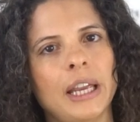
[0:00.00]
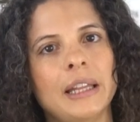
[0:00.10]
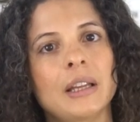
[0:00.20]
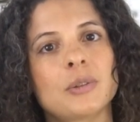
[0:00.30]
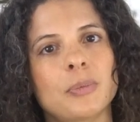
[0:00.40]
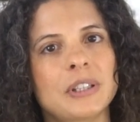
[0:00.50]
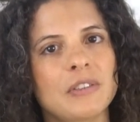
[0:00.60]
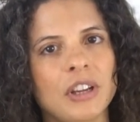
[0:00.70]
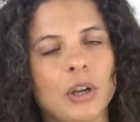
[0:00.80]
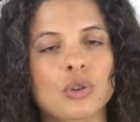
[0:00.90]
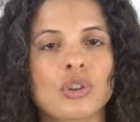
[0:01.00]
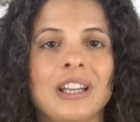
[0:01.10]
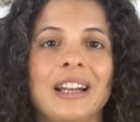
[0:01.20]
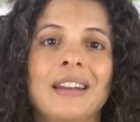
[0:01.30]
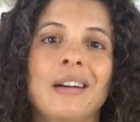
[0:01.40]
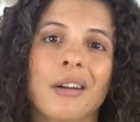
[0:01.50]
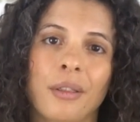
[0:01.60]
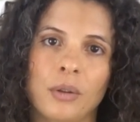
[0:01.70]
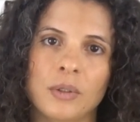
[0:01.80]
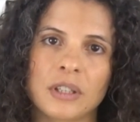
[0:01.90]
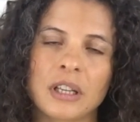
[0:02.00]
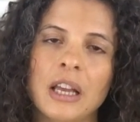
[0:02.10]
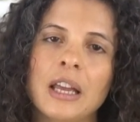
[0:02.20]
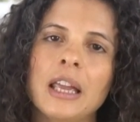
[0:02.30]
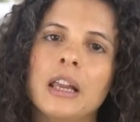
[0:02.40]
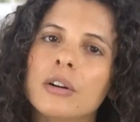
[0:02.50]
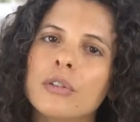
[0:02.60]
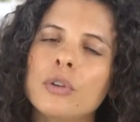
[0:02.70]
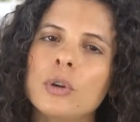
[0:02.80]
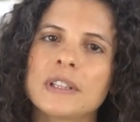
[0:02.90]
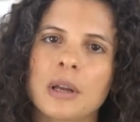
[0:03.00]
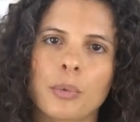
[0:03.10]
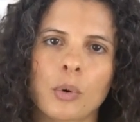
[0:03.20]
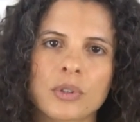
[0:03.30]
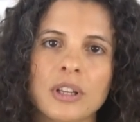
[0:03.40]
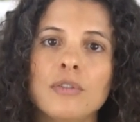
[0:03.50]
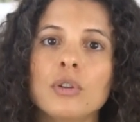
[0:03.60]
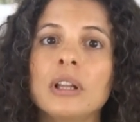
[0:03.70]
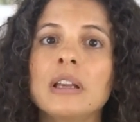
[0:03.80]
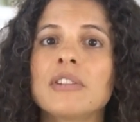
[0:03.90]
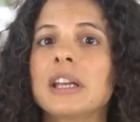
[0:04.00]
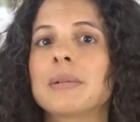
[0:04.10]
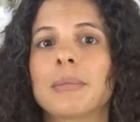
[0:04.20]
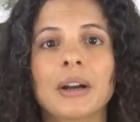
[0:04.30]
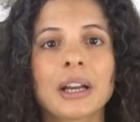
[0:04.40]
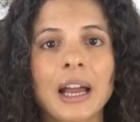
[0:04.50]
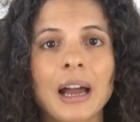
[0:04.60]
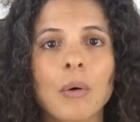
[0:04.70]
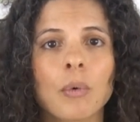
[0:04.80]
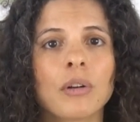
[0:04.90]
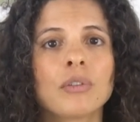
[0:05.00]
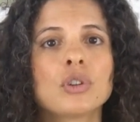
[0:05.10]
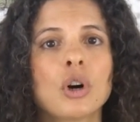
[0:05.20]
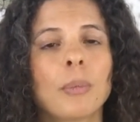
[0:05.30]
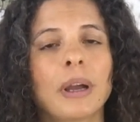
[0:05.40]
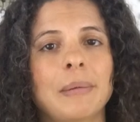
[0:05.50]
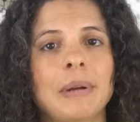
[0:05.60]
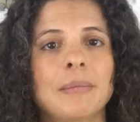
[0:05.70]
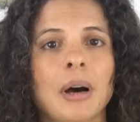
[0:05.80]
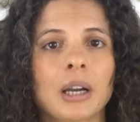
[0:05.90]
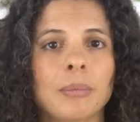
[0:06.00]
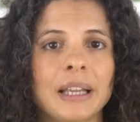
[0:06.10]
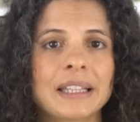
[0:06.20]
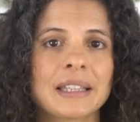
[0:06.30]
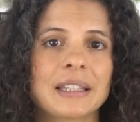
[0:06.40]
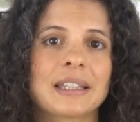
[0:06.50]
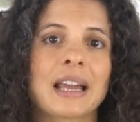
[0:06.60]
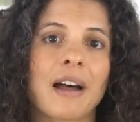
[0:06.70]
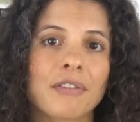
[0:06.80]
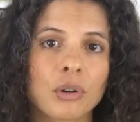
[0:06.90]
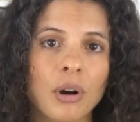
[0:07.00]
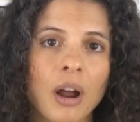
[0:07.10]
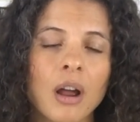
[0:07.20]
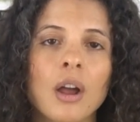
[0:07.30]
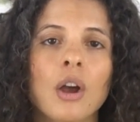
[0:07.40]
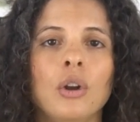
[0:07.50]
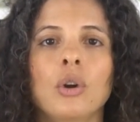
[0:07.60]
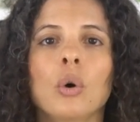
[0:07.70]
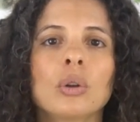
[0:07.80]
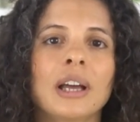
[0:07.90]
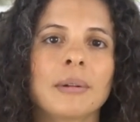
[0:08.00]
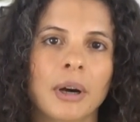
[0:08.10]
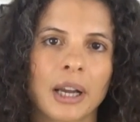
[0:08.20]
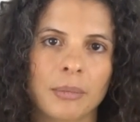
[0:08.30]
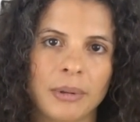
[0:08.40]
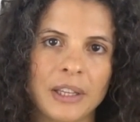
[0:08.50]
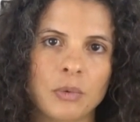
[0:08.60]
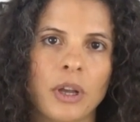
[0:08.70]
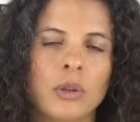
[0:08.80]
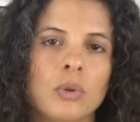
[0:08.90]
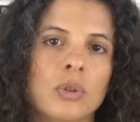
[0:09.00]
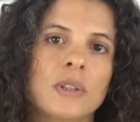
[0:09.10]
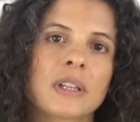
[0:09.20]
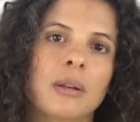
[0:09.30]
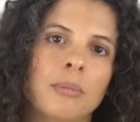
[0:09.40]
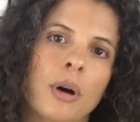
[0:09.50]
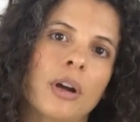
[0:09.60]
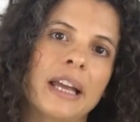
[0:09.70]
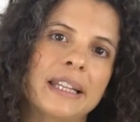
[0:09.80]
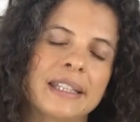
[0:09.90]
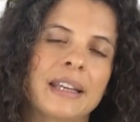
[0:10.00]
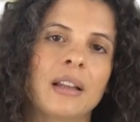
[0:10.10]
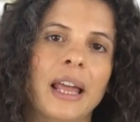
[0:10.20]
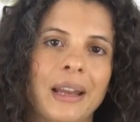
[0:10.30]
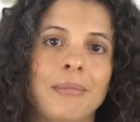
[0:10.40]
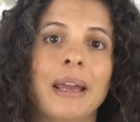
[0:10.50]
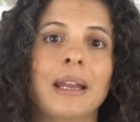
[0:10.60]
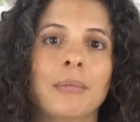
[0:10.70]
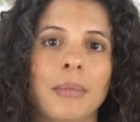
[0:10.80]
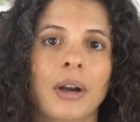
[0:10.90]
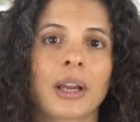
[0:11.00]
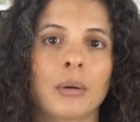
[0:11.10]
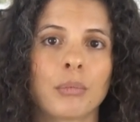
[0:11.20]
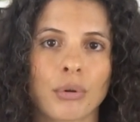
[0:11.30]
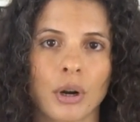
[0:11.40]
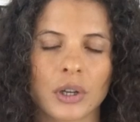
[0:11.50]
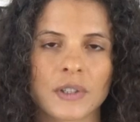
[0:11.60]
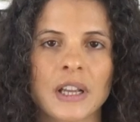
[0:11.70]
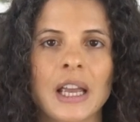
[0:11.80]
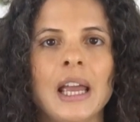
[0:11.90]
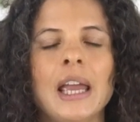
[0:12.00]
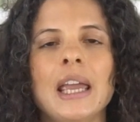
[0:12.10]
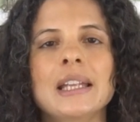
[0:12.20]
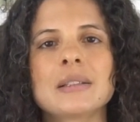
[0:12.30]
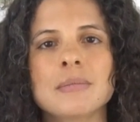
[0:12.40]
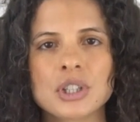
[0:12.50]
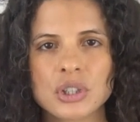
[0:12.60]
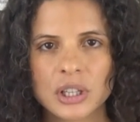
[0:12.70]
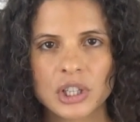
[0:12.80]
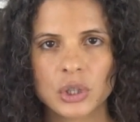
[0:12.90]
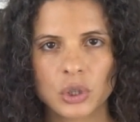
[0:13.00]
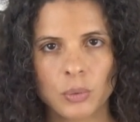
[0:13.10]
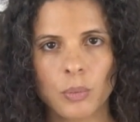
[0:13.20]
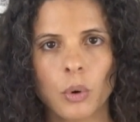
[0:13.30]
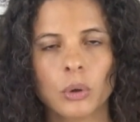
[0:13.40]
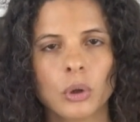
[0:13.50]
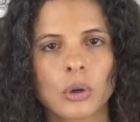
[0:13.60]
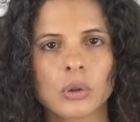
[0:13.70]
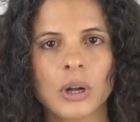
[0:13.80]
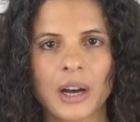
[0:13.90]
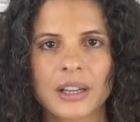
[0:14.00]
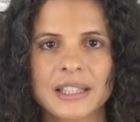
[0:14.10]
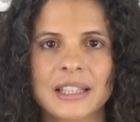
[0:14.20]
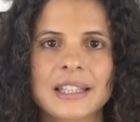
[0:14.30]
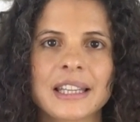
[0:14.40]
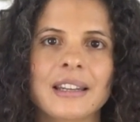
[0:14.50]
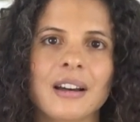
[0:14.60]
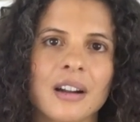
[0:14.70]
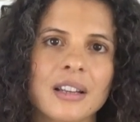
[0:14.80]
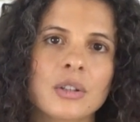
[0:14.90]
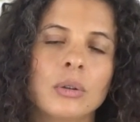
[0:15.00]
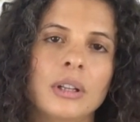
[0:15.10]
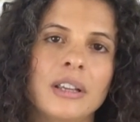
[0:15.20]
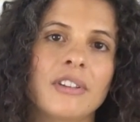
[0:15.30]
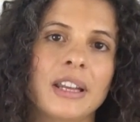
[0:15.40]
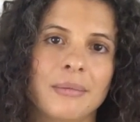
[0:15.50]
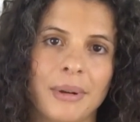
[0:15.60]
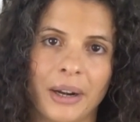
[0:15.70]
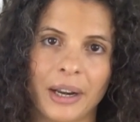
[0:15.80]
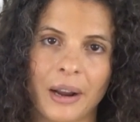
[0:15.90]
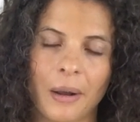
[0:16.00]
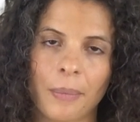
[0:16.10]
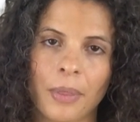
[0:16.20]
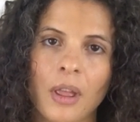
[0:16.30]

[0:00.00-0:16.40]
in a specific country than in others. Here are a few examples. If you live in America, one of the top handmade marketplaces is Aftcra, an online marketplace where users can buy and sell handmade American products. Its mission is to support local artisans and artists who live in America.